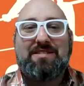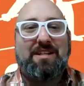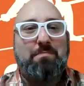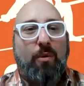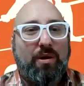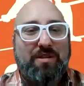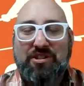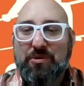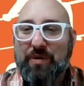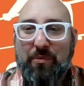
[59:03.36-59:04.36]
You're going to see more
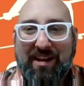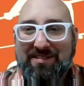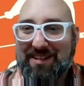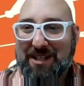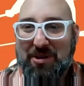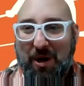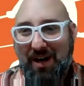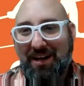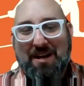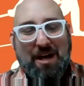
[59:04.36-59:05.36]
of this great wrestling
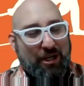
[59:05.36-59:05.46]
talk.